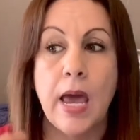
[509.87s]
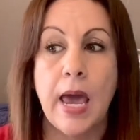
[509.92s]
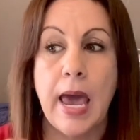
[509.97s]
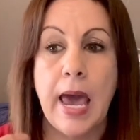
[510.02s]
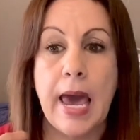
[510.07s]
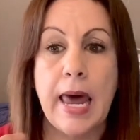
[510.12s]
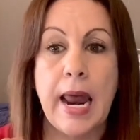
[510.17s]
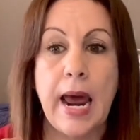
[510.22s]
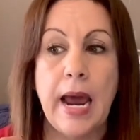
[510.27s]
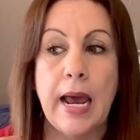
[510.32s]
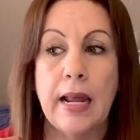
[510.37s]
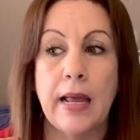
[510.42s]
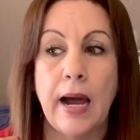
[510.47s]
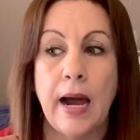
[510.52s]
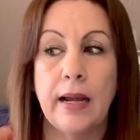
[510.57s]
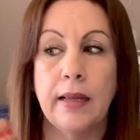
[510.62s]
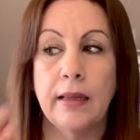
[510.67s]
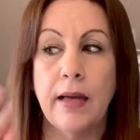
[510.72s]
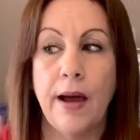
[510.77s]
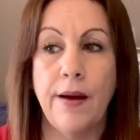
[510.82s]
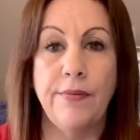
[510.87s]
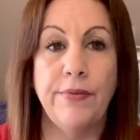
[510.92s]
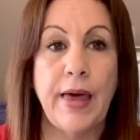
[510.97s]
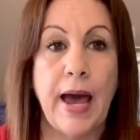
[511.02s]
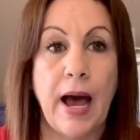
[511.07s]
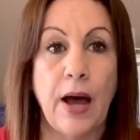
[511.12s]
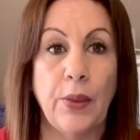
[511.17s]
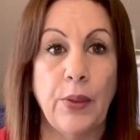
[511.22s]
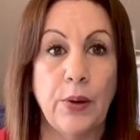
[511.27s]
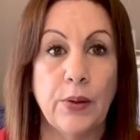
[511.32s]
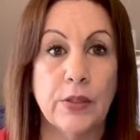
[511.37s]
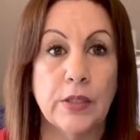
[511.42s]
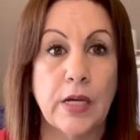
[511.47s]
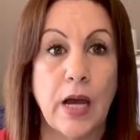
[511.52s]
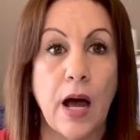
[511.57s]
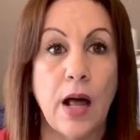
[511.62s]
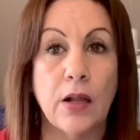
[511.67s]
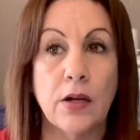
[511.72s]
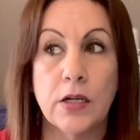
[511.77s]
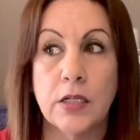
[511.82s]
And I love that, those
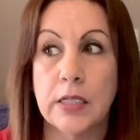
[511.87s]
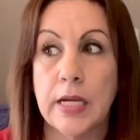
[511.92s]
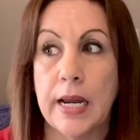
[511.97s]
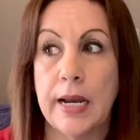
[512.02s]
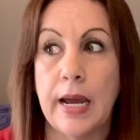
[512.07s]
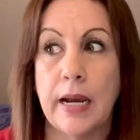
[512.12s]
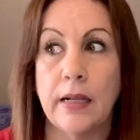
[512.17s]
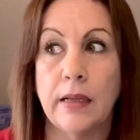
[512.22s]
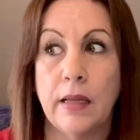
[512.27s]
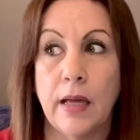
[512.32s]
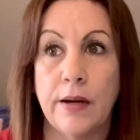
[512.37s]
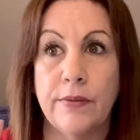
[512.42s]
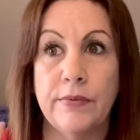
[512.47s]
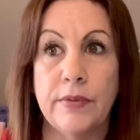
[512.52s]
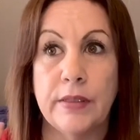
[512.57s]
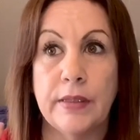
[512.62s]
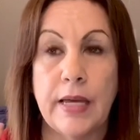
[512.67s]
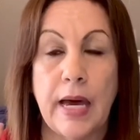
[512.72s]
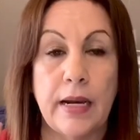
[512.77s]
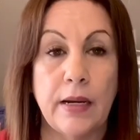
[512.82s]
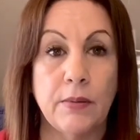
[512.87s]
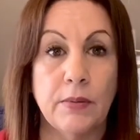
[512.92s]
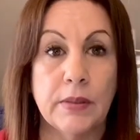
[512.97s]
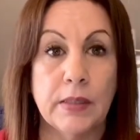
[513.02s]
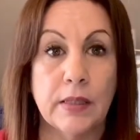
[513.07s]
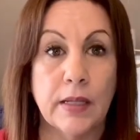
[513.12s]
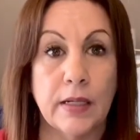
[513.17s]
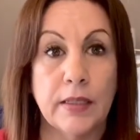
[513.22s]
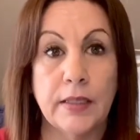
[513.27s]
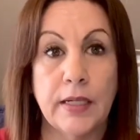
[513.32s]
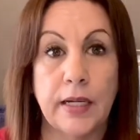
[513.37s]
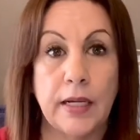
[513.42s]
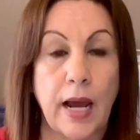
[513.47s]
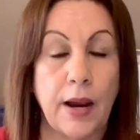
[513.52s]
colors, and I loved that it was London.